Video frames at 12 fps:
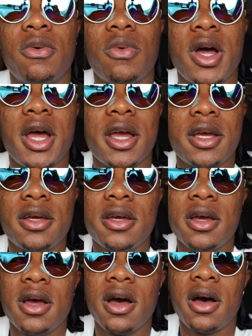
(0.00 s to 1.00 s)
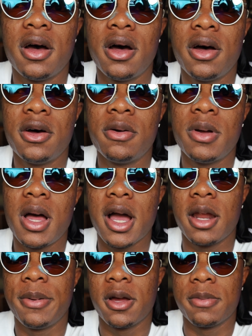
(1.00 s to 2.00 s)
your way. Um, I
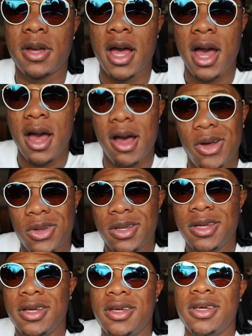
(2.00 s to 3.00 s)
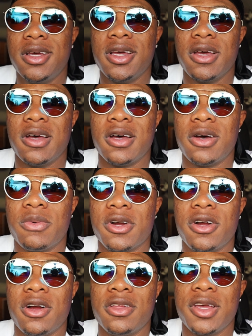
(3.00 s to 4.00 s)
gotta pick up Kyle. Uh, we're
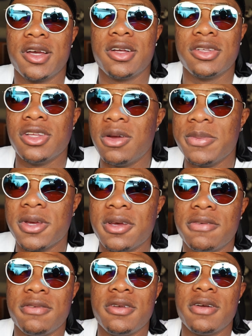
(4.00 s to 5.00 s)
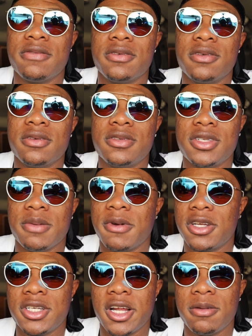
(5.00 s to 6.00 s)
currently in Columbia. If you never seen
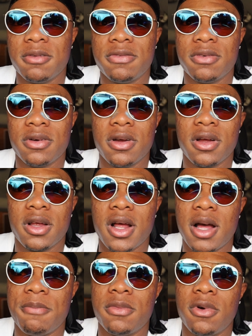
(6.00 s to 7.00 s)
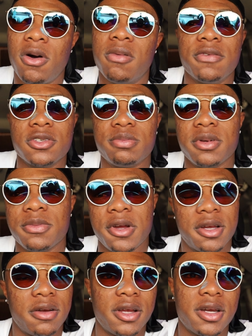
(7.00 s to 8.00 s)
my channel before, I'm home for spring
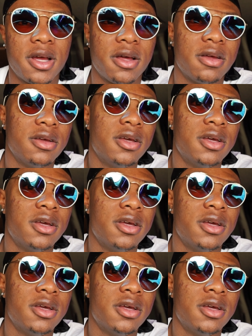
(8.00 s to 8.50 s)
break right now,